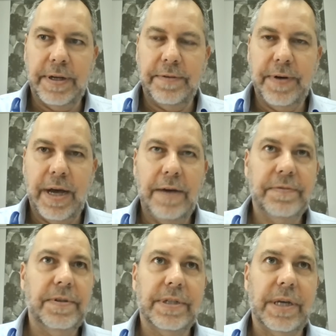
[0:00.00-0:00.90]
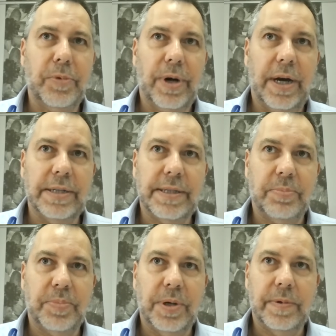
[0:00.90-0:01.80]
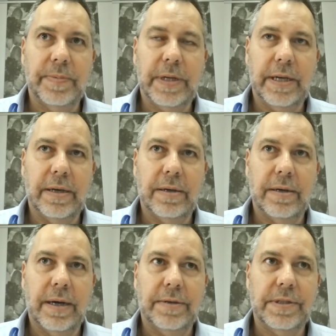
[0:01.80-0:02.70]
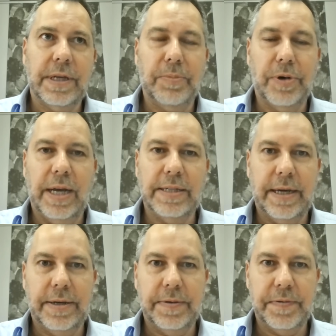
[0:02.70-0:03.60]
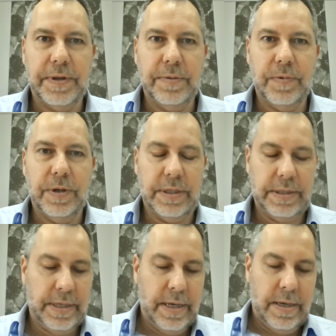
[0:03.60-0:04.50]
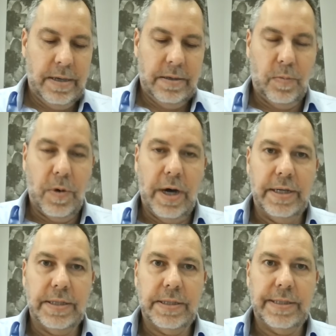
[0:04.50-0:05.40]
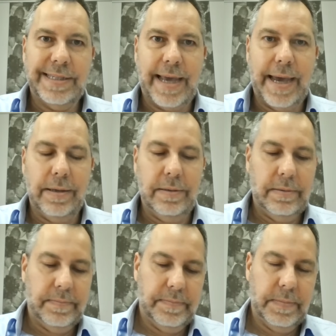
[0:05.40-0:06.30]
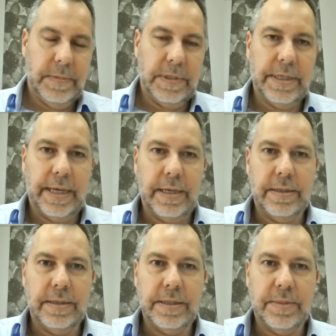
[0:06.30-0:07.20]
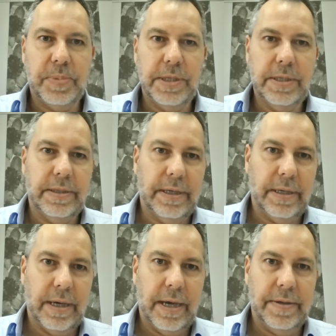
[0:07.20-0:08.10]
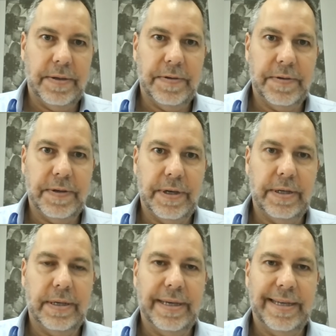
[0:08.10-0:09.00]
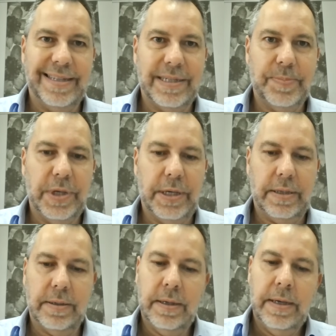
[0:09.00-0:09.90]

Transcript: And if I have to summarize that, probably I could summarize that in three words. The one is scale, the second is simplicity, and the third is speed.